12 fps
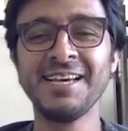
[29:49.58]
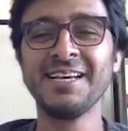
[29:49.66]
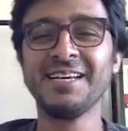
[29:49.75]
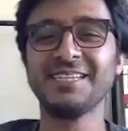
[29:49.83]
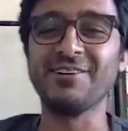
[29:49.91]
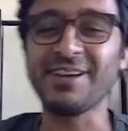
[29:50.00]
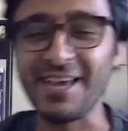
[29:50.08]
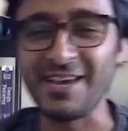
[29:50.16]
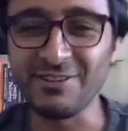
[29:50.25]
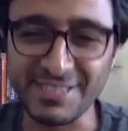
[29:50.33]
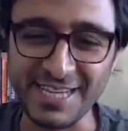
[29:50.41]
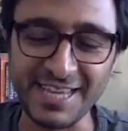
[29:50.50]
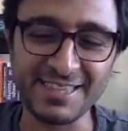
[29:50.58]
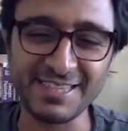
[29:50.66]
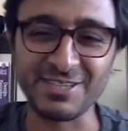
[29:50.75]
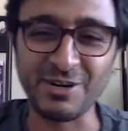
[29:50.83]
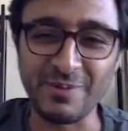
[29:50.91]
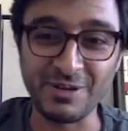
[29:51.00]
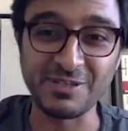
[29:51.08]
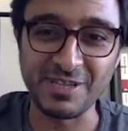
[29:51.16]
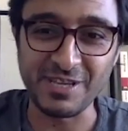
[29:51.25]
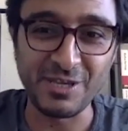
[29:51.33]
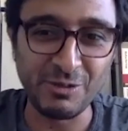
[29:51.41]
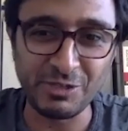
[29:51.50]
So, okay, you're saying this story because
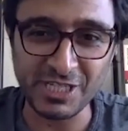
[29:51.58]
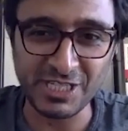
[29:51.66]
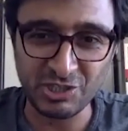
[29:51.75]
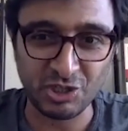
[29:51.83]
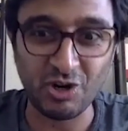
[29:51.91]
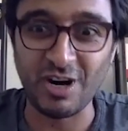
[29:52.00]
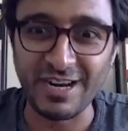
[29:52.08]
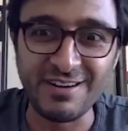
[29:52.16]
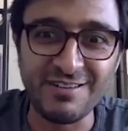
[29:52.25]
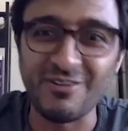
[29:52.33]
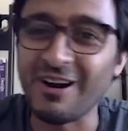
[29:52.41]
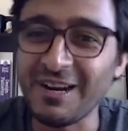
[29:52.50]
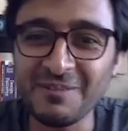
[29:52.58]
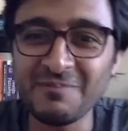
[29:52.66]
you just tried, right?